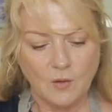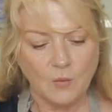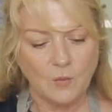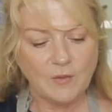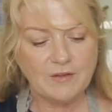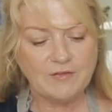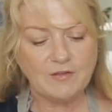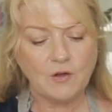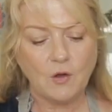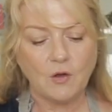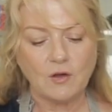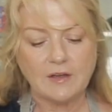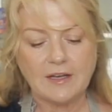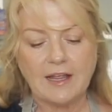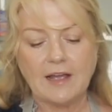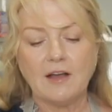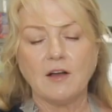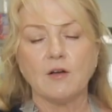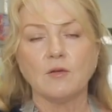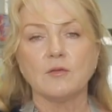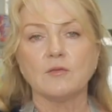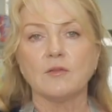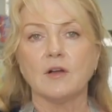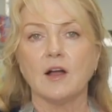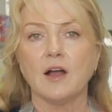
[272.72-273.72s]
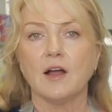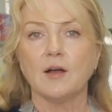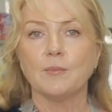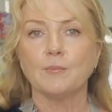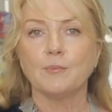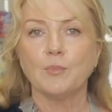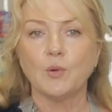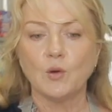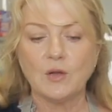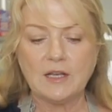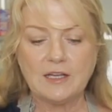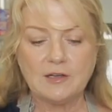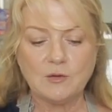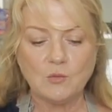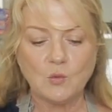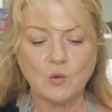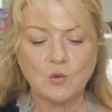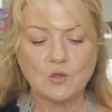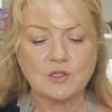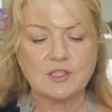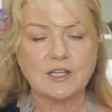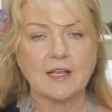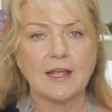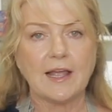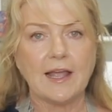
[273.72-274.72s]
We've got our boiling
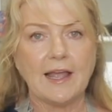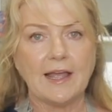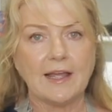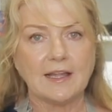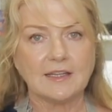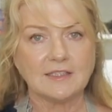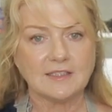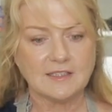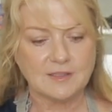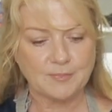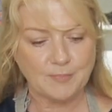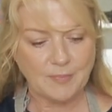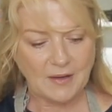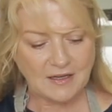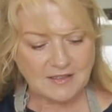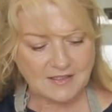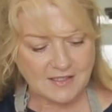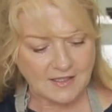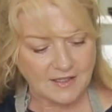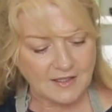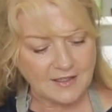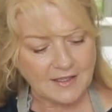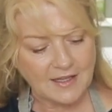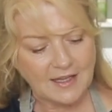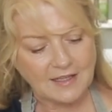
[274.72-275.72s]
water and butter,